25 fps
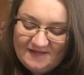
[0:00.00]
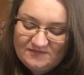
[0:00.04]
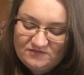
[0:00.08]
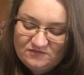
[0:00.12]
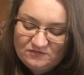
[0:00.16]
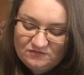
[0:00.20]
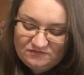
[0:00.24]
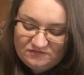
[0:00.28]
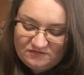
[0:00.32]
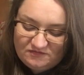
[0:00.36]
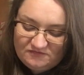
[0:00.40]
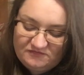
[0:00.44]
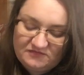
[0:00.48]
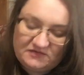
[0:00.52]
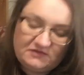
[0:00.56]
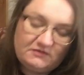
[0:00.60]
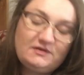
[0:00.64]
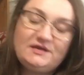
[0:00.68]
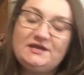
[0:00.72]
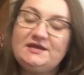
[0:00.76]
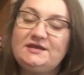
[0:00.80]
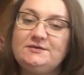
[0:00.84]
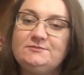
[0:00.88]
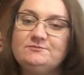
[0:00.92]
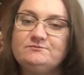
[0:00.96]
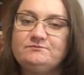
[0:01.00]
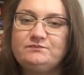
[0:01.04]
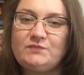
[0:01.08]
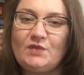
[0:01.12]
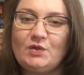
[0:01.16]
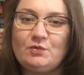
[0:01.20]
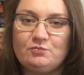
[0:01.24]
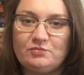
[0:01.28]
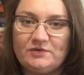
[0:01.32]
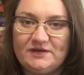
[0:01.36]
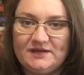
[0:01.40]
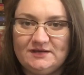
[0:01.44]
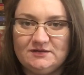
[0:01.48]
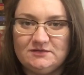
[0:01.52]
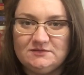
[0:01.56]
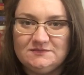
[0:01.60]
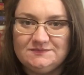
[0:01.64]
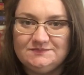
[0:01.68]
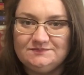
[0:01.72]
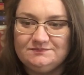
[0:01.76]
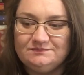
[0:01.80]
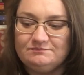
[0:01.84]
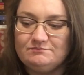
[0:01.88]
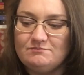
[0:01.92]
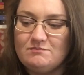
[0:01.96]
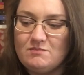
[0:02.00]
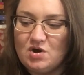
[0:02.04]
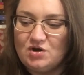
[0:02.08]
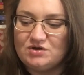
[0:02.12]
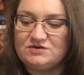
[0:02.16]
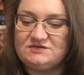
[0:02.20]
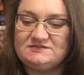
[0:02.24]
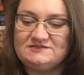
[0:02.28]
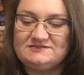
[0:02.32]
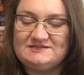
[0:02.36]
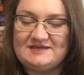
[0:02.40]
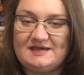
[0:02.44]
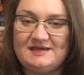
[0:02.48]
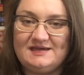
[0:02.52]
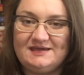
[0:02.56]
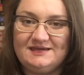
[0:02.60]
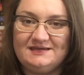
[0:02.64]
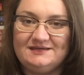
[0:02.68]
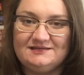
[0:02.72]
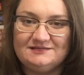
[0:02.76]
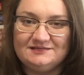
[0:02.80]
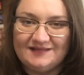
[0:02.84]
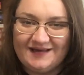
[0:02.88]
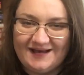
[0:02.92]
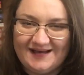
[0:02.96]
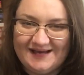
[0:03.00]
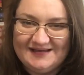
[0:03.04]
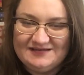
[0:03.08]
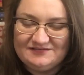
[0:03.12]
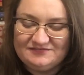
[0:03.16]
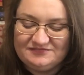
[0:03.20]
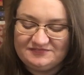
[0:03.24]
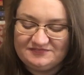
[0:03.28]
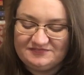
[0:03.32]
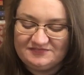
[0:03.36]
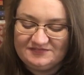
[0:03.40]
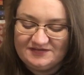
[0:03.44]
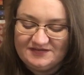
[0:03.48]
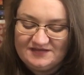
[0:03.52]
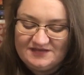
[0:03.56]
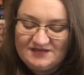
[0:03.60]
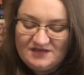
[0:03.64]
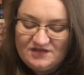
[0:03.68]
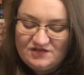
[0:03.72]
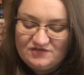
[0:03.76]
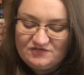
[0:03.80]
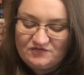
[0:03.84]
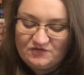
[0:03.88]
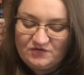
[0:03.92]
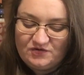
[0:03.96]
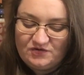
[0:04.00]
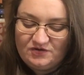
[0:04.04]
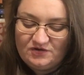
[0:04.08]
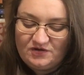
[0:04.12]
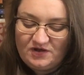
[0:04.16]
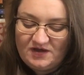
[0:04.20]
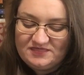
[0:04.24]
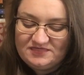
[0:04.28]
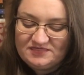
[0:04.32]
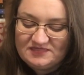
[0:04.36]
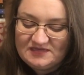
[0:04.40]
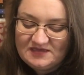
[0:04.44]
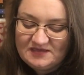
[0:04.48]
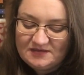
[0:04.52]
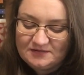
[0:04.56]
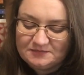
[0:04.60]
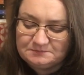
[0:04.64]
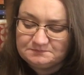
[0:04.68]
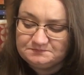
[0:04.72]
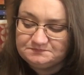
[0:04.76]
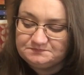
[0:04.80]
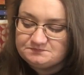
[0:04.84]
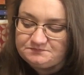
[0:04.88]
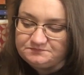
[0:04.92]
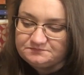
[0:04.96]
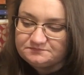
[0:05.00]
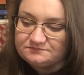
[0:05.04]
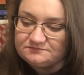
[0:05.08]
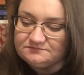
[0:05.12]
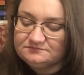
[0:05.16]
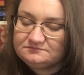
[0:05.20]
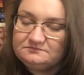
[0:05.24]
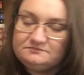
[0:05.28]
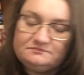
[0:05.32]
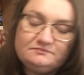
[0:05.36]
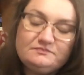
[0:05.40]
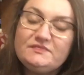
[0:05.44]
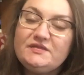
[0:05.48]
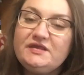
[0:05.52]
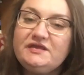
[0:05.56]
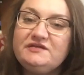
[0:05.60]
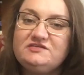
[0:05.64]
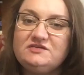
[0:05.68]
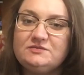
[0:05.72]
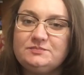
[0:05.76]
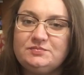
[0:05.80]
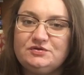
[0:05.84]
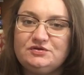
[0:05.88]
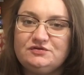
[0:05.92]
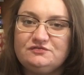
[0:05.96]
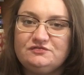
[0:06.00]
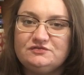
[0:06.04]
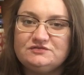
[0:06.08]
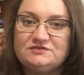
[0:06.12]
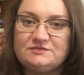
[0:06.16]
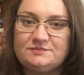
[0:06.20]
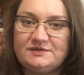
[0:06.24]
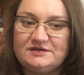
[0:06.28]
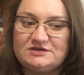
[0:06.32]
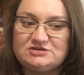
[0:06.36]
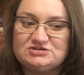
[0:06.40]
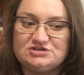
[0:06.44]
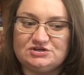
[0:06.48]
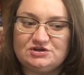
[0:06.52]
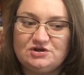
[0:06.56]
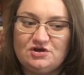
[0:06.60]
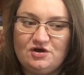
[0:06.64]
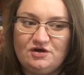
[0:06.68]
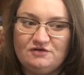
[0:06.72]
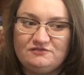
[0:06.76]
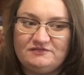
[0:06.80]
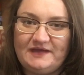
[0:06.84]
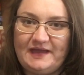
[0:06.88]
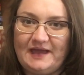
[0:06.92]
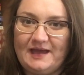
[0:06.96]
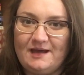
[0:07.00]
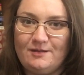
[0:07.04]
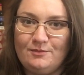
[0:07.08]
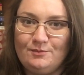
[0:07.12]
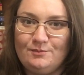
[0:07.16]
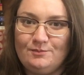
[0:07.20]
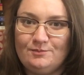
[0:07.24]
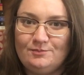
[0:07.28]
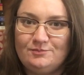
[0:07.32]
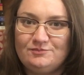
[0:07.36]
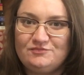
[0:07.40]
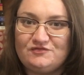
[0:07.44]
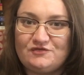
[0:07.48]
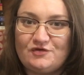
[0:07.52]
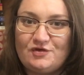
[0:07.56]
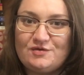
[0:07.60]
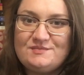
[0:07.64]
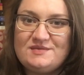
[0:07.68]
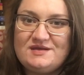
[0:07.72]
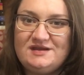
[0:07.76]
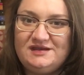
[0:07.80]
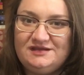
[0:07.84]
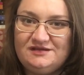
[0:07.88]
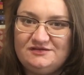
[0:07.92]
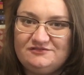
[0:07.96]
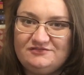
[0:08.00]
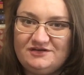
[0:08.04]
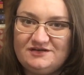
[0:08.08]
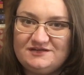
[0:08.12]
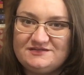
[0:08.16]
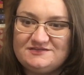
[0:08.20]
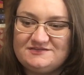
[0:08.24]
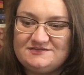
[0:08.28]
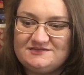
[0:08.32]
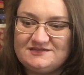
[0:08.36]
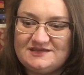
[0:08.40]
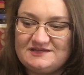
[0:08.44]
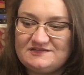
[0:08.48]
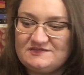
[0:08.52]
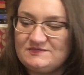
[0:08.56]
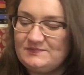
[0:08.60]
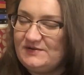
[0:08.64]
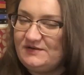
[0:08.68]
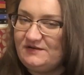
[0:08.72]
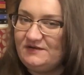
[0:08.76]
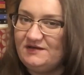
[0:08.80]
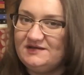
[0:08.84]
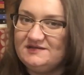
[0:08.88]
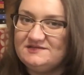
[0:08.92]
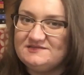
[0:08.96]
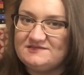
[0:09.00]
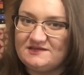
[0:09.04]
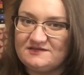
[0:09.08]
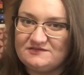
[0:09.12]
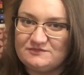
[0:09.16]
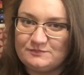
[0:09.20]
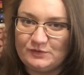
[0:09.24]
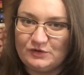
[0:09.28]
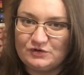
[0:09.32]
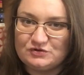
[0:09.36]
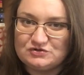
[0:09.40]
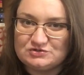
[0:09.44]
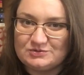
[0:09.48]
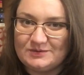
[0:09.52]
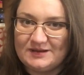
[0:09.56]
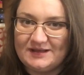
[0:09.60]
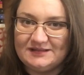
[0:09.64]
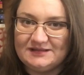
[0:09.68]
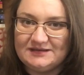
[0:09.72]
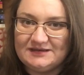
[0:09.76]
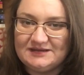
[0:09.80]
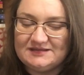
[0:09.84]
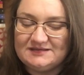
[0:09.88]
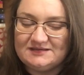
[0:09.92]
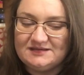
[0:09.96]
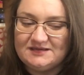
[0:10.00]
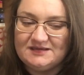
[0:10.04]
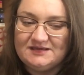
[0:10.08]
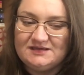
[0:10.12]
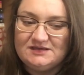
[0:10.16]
It's also very real, modern day life. So I think it's a beautiful depiction of how so many of us experience our spirituality.